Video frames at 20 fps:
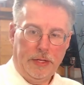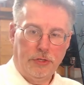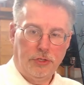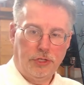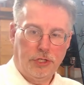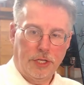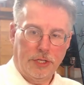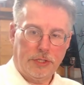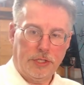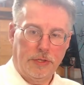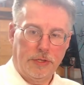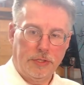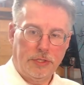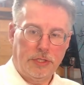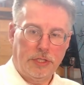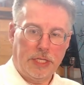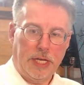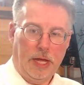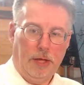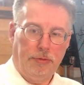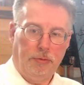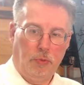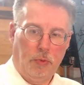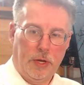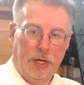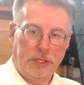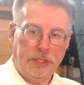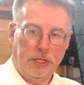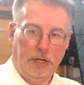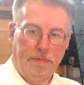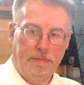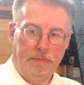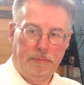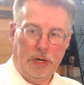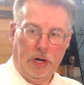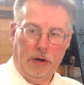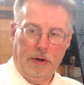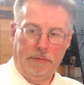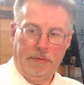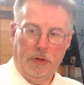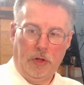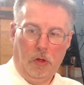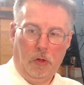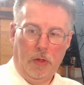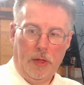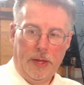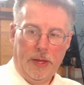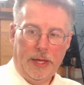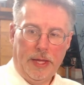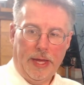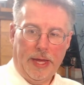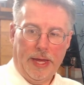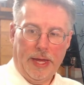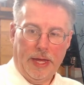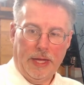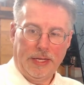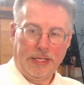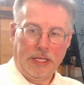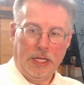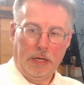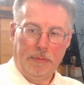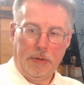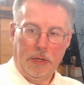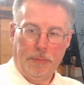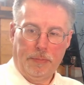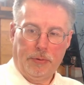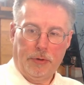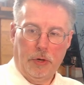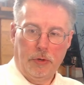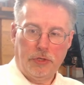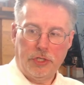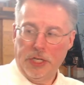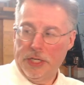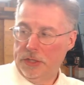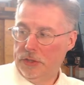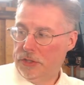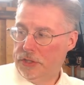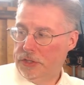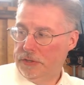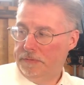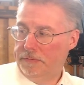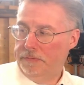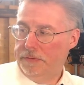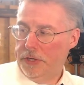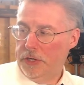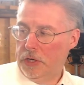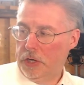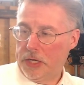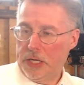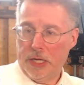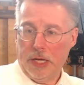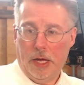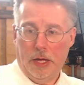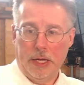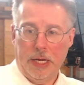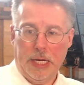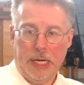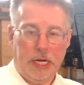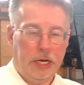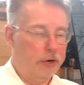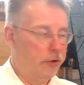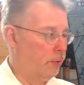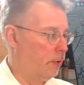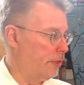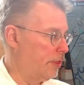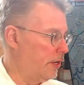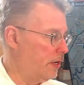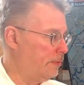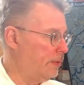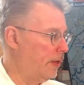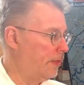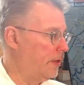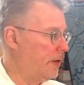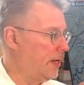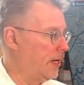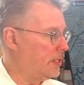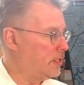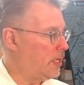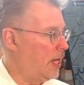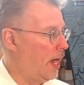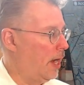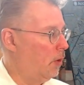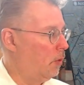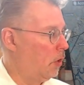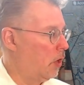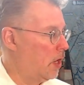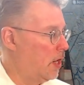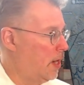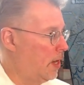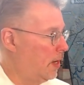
just to the southwest of Maryville, and going to be approaching Sevier County here within about the next hour.